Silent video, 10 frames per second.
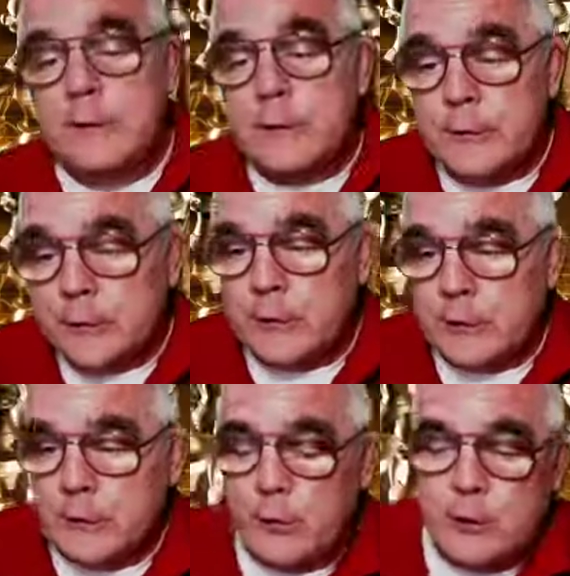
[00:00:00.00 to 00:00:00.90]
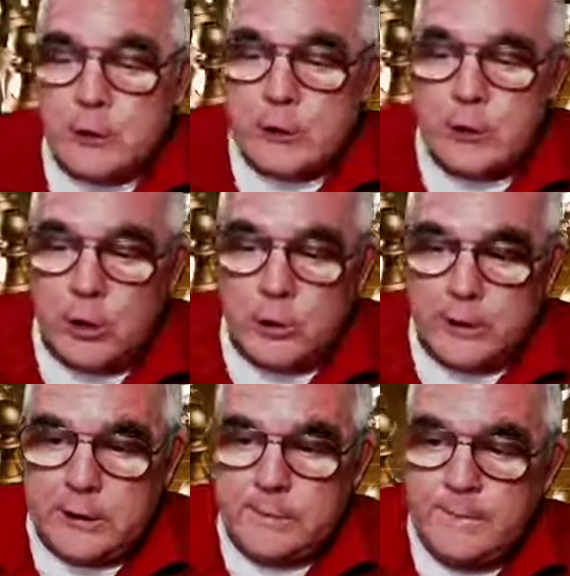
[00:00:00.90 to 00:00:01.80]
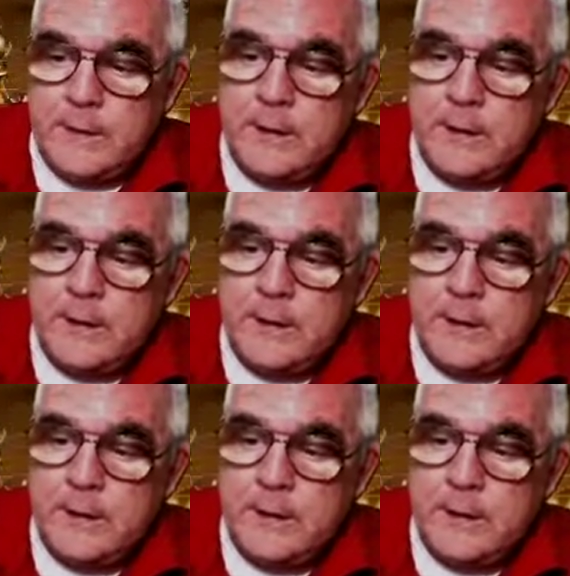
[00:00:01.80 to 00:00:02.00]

6 for Chigorin.